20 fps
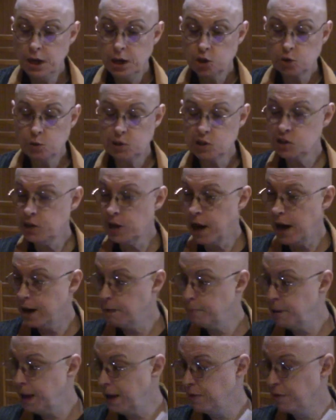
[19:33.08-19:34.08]
So it's not a
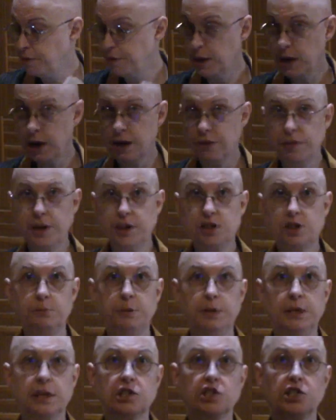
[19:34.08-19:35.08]
bad thing, I think, to
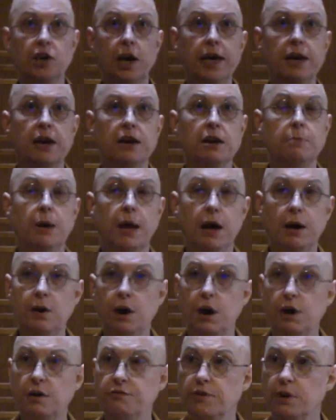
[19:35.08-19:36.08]
be excited about
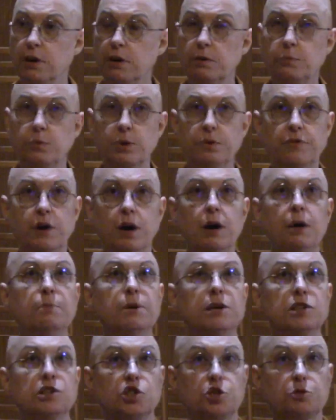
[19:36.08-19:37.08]
how far we've come
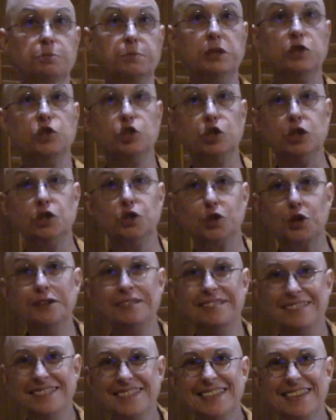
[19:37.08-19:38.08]
as a species,
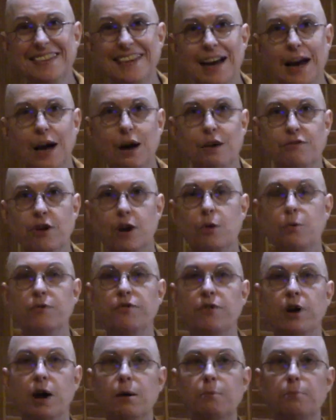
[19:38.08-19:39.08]
how far
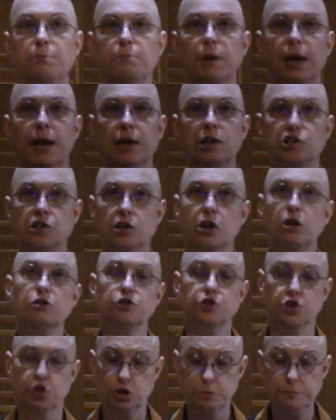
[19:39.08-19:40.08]
we've come as a
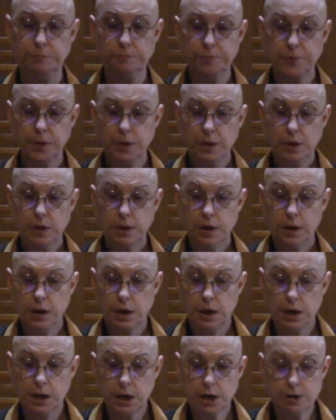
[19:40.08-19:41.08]
culture,
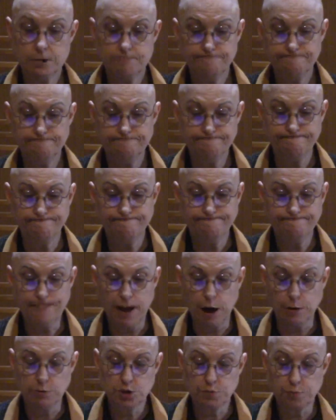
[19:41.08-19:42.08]

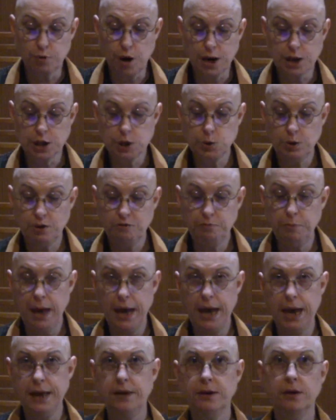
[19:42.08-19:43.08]
how much progress we've
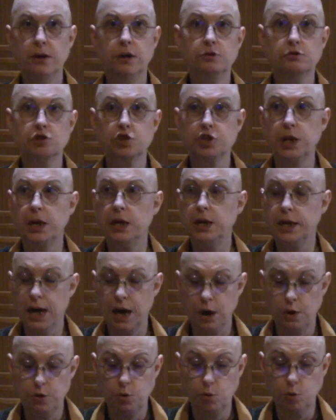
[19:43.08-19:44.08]
made in understanding
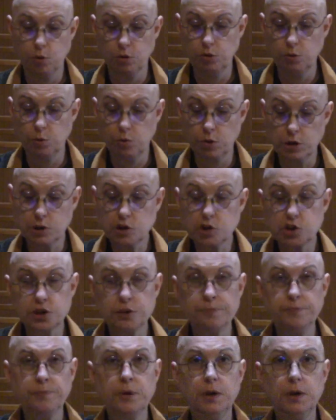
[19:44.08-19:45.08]
how the world works